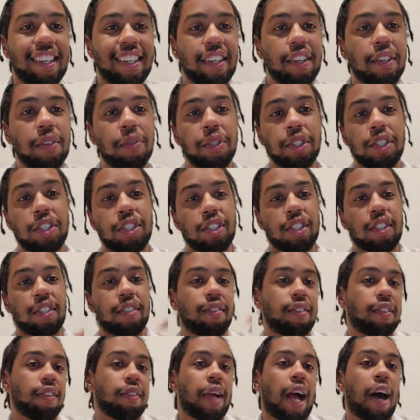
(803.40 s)
which
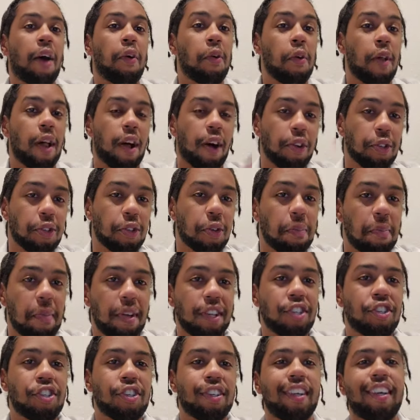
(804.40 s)
I will also
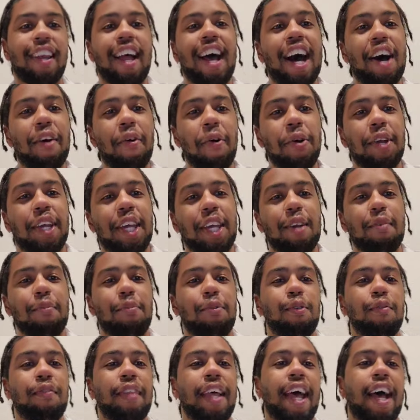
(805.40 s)
mention, and how we can
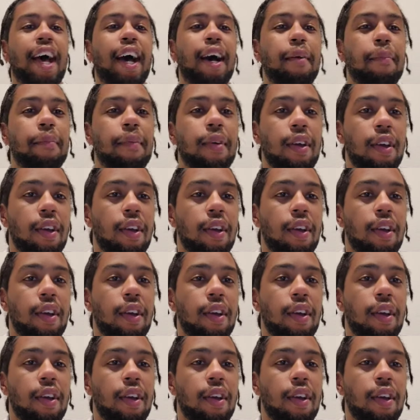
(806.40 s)
improve the app.